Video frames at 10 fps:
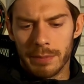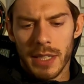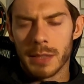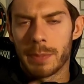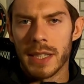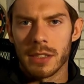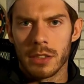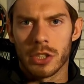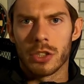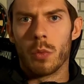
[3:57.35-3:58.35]
is basically
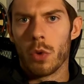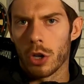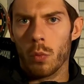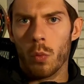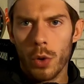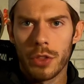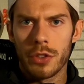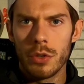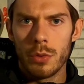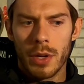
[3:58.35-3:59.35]
just to work with
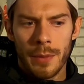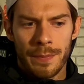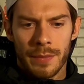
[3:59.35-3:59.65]
you.